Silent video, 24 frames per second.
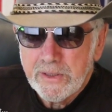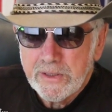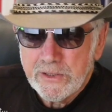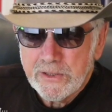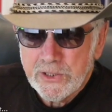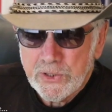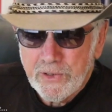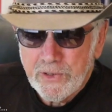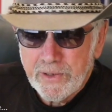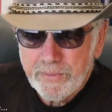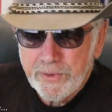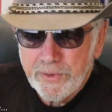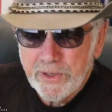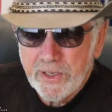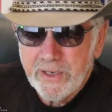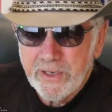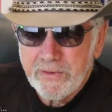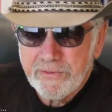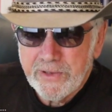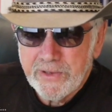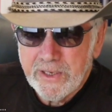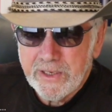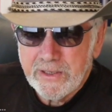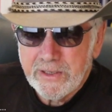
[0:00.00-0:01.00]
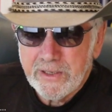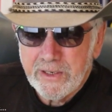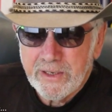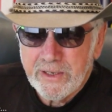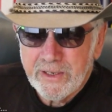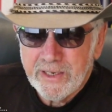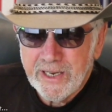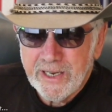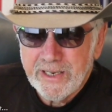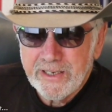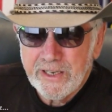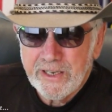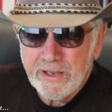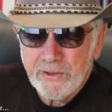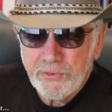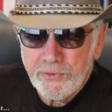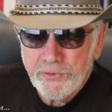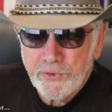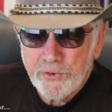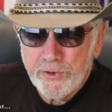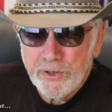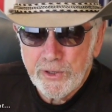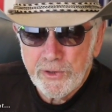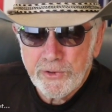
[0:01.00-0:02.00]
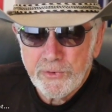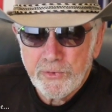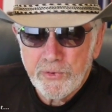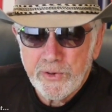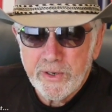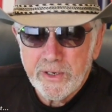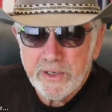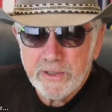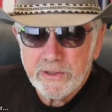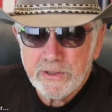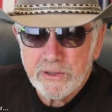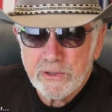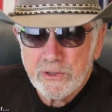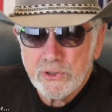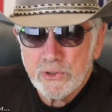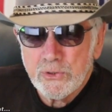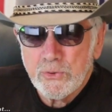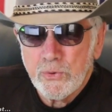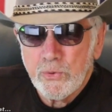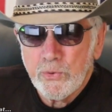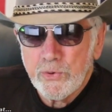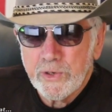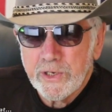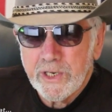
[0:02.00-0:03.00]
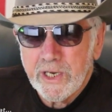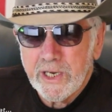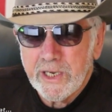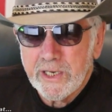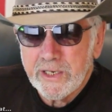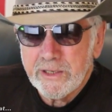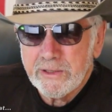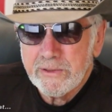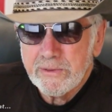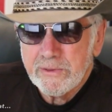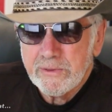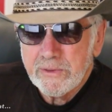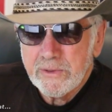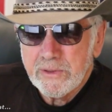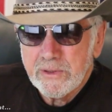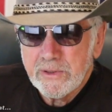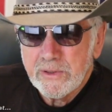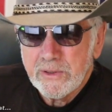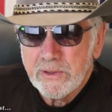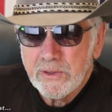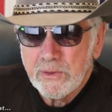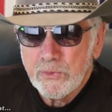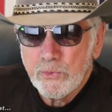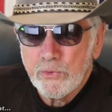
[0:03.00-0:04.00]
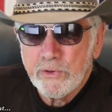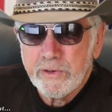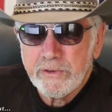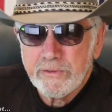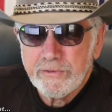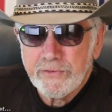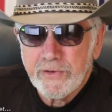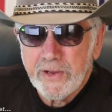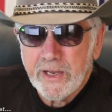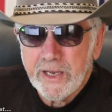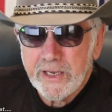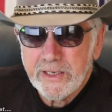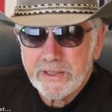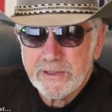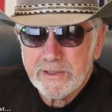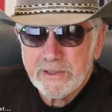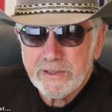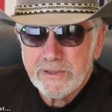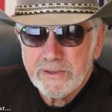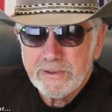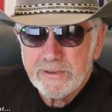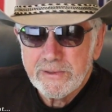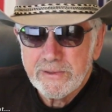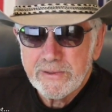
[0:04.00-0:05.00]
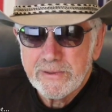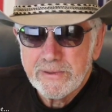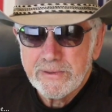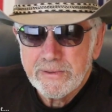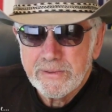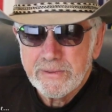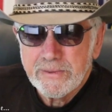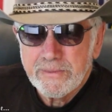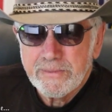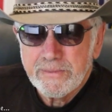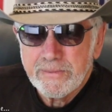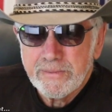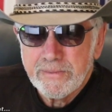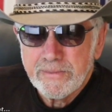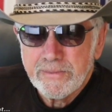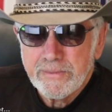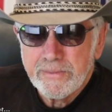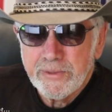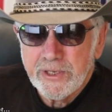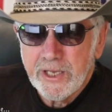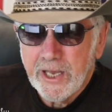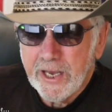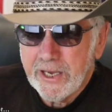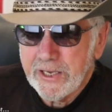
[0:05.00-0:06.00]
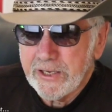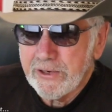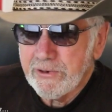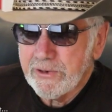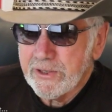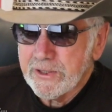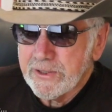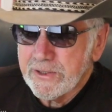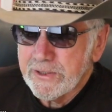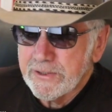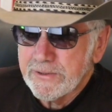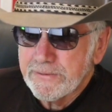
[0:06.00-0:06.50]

So I believe that 1933 to 2009 will in fact be accurate.